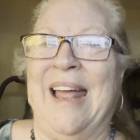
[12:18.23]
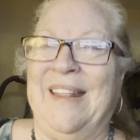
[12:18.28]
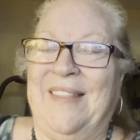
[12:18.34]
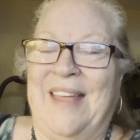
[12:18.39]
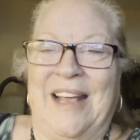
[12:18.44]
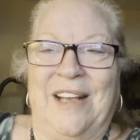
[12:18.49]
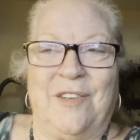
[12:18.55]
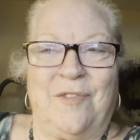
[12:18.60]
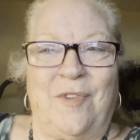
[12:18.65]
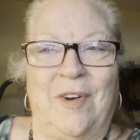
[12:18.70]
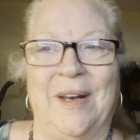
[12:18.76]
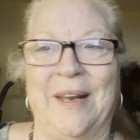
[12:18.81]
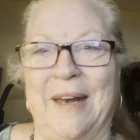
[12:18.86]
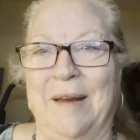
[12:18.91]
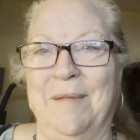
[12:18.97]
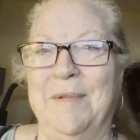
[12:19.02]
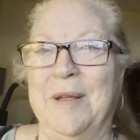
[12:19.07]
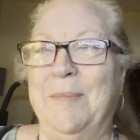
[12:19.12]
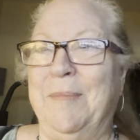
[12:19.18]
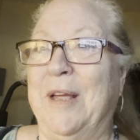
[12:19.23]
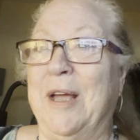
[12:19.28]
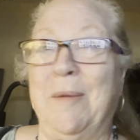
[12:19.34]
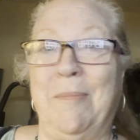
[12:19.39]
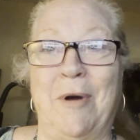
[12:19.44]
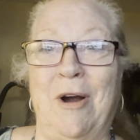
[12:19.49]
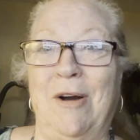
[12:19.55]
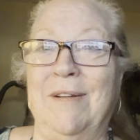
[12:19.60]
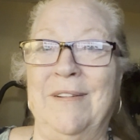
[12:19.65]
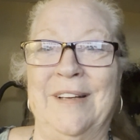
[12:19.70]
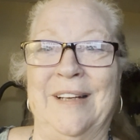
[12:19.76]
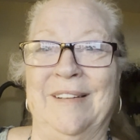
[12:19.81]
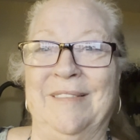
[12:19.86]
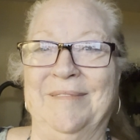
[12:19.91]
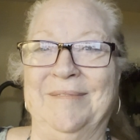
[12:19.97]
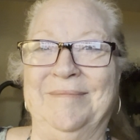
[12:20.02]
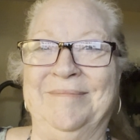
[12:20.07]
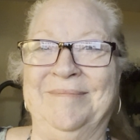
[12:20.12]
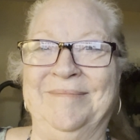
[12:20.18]
thanks for letting me be a part of it.
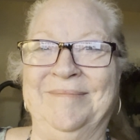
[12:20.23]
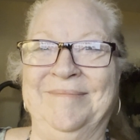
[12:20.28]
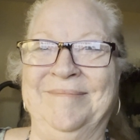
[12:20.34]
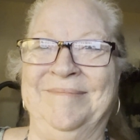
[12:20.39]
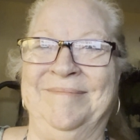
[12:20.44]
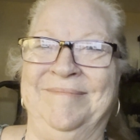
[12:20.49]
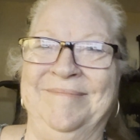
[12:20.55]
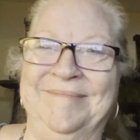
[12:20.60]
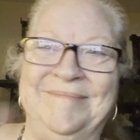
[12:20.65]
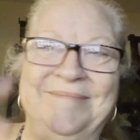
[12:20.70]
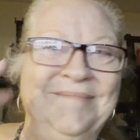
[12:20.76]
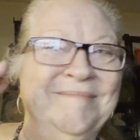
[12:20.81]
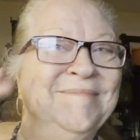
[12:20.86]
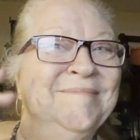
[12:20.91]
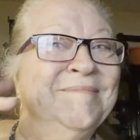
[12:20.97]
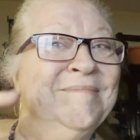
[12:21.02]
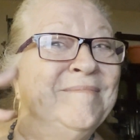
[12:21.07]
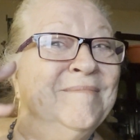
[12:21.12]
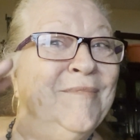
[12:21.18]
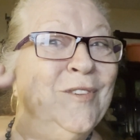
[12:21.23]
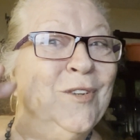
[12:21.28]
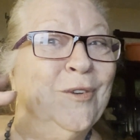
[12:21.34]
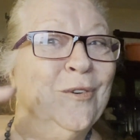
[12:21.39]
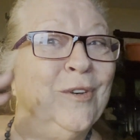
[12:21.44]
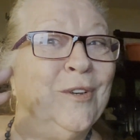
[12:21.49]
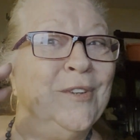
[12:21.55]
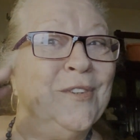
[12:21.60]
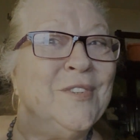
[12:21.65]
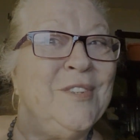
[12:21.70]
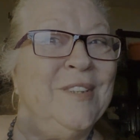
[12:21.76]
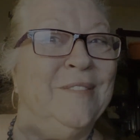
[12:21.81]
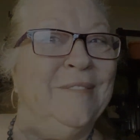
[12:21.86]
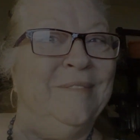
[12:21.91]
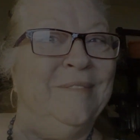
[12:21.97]
Toodles.